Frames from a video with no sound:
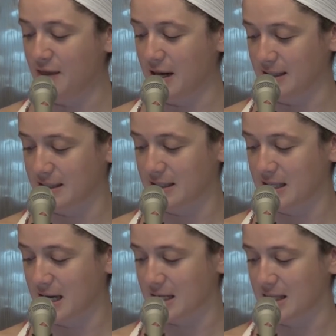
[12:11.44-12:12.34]
then it's
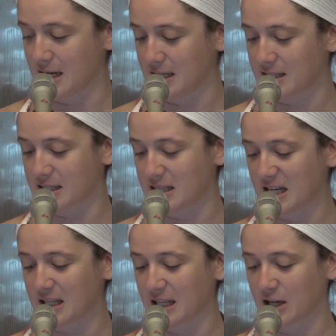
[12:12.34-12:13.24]
thick
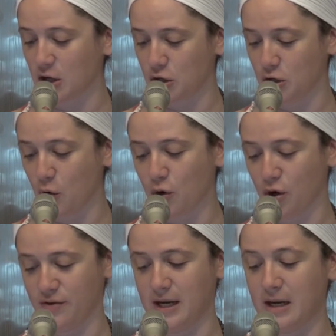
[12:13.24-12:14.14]
like a
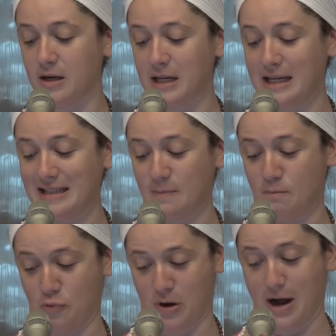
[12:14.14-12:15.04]
yogurt, then it is
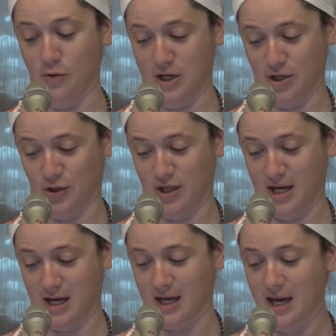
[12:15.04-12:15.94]
brownish
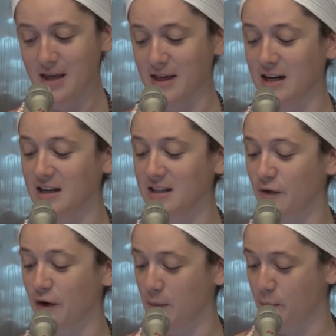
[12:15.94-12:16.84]
thick, then it is
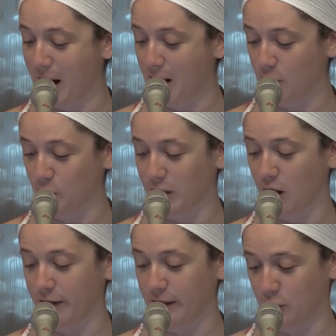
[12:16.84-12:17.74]
very brown. We
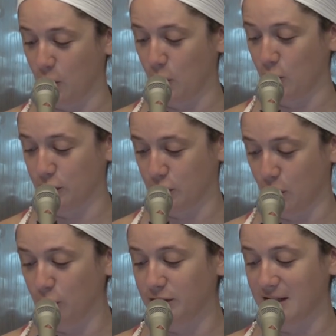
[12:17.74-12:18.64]
call it gold,
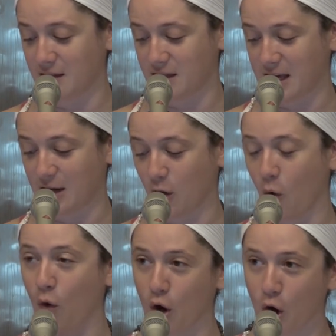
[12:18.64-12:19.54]
golden thick,
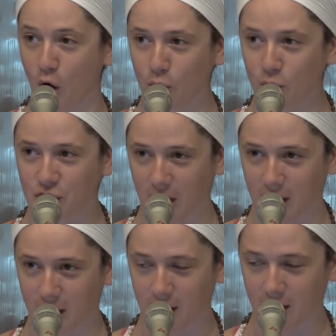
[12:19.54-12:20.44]
or oja.